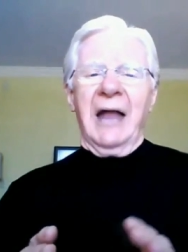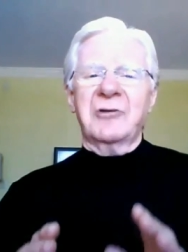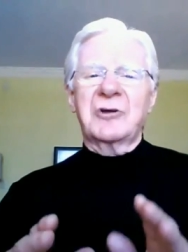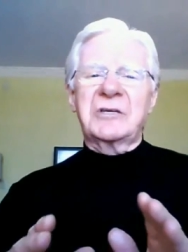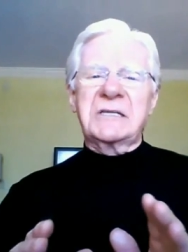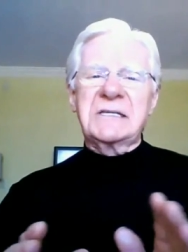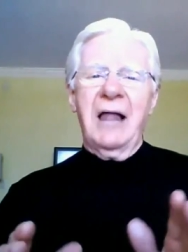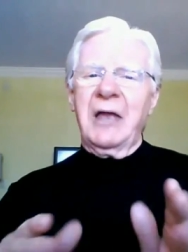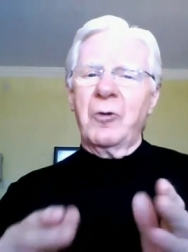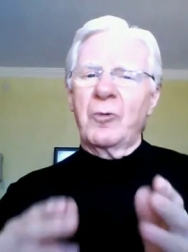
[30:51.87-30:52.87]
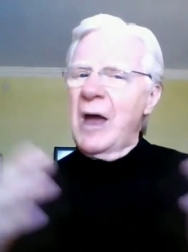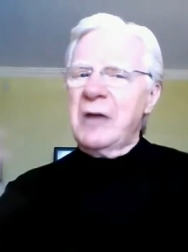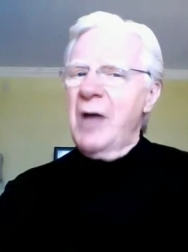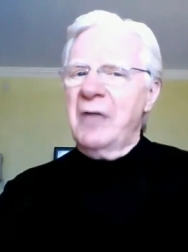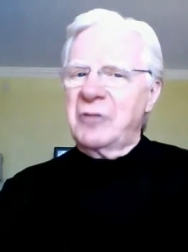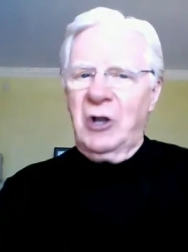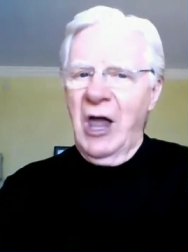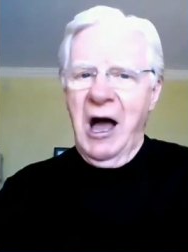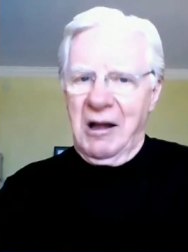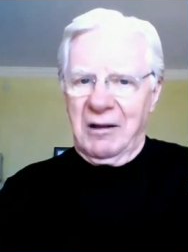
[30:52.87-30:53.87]
and you're selling right around the
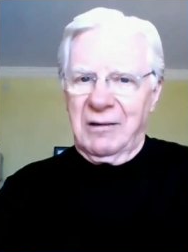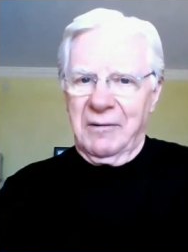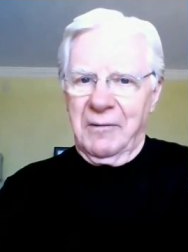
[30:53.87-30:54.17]
clock.